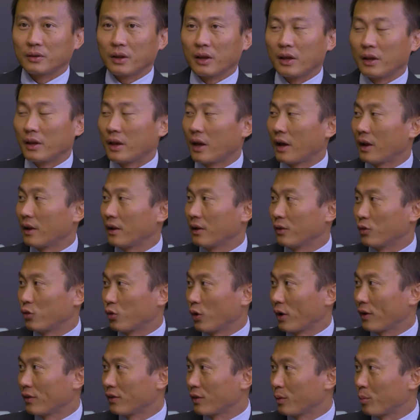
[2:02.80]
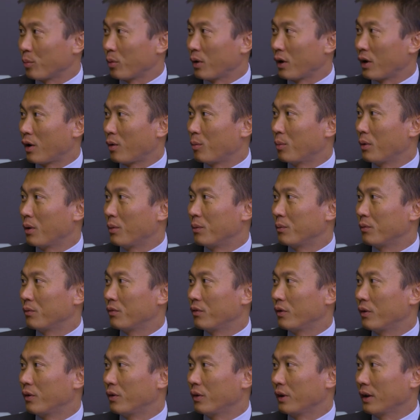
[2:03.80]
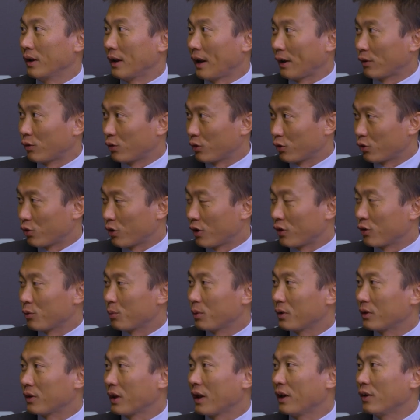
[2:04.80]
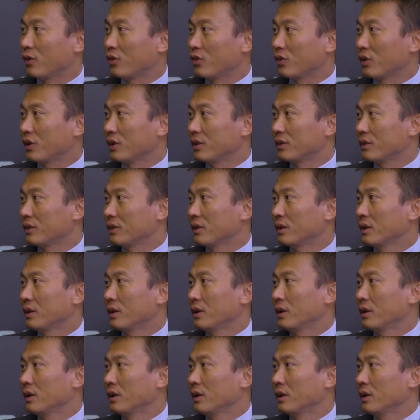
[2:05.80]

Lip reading: They can address the problem for electrical transportation,